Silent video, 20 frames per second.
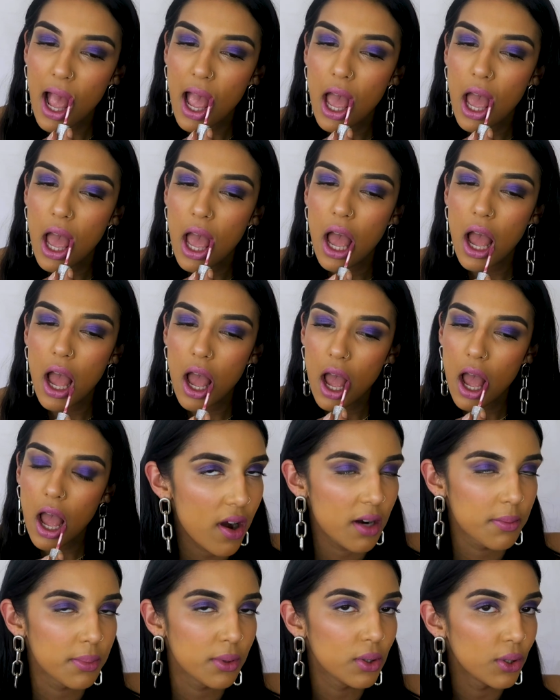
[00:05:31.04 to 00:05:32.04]
This is my
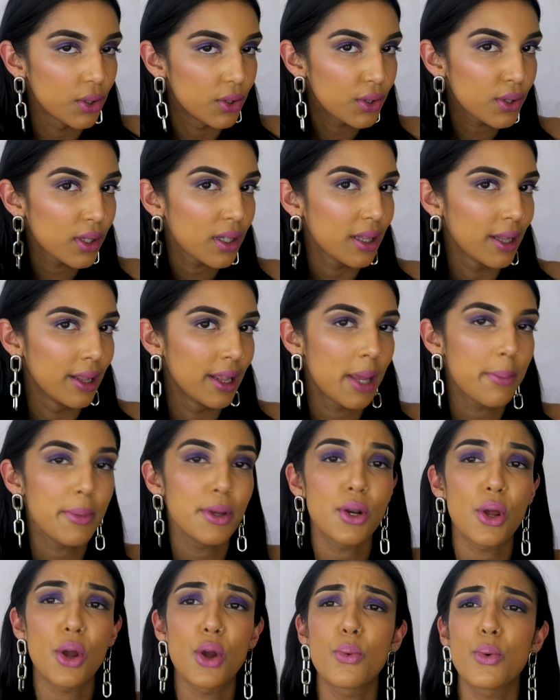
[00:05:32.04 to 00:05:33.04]
wearable look. Let me
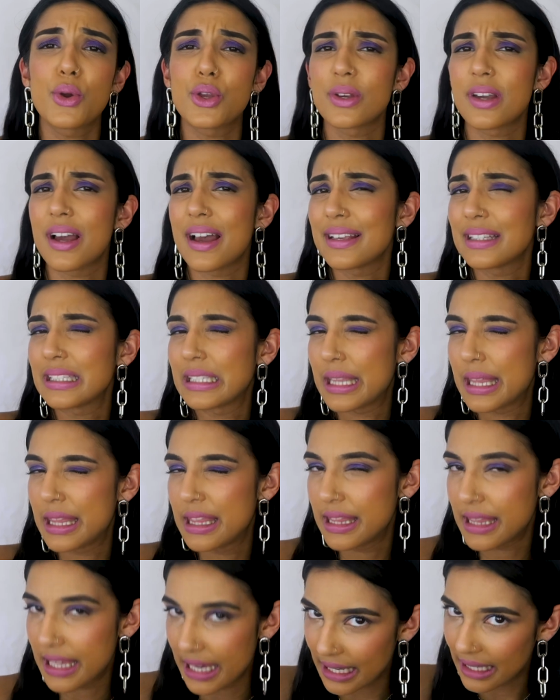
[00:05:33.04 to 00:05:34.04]
know what you guys
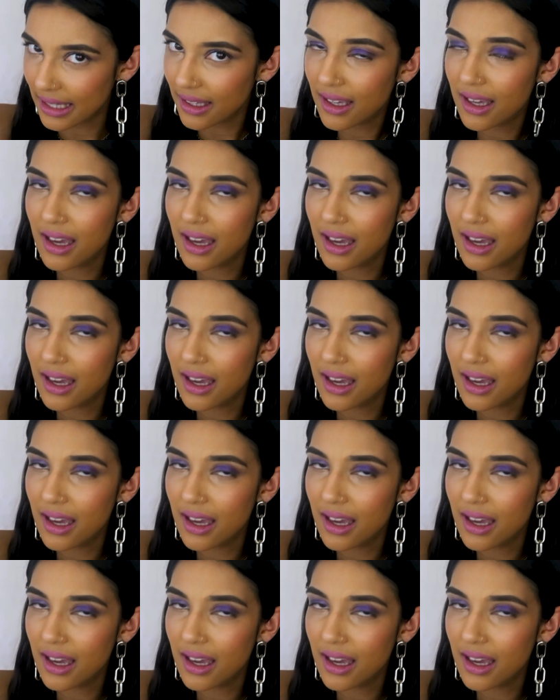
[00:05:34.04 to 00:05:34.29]
think.